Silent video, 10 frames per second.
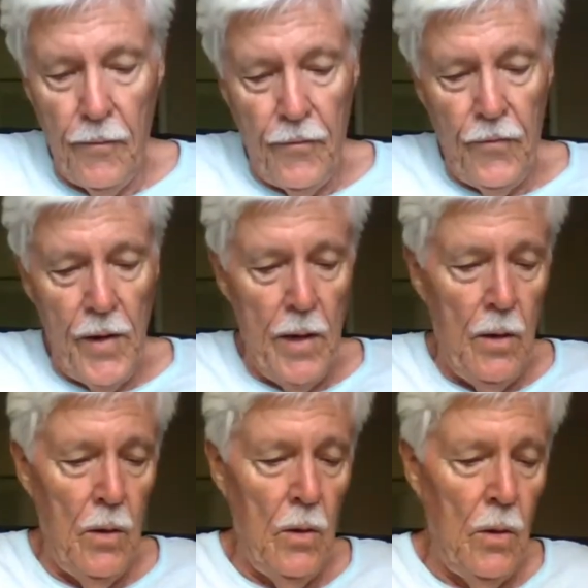
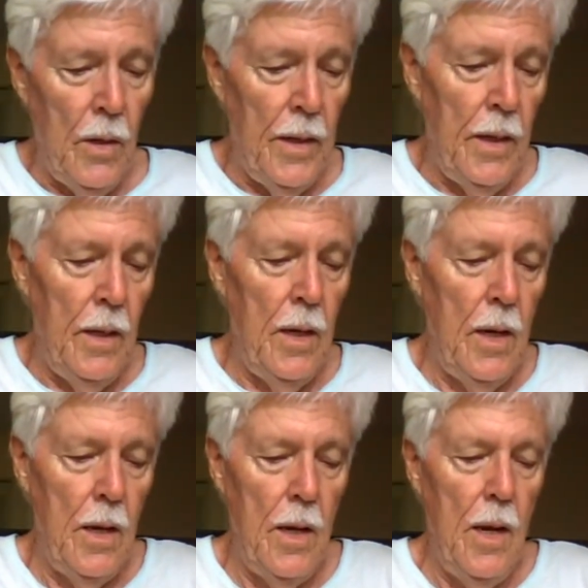fairly
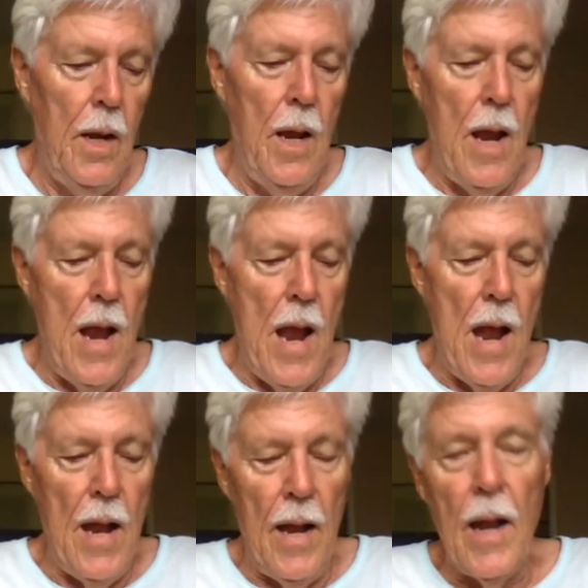
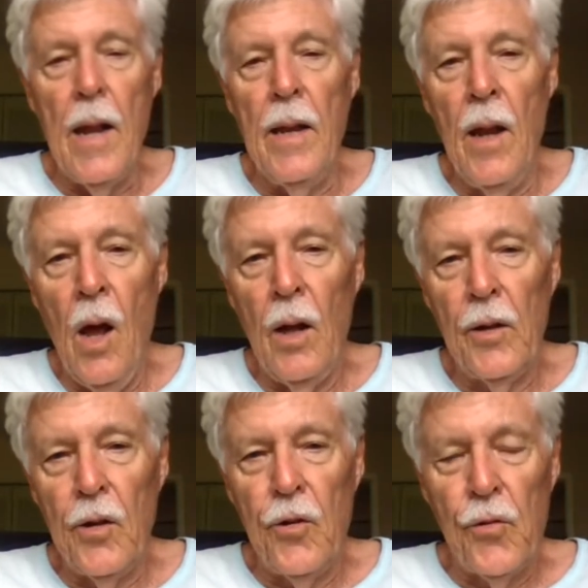
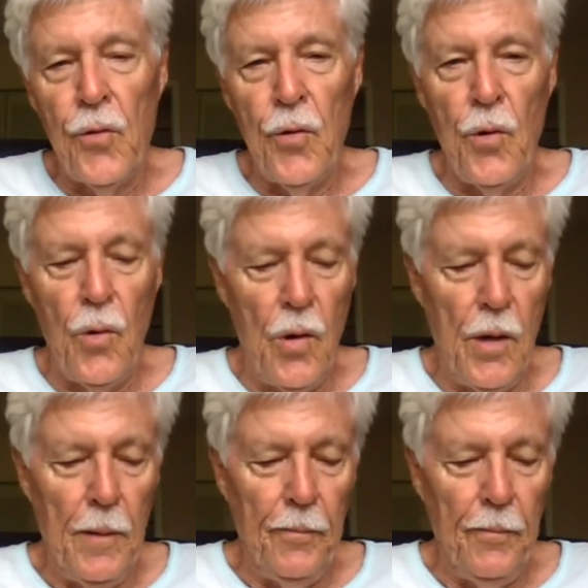not true.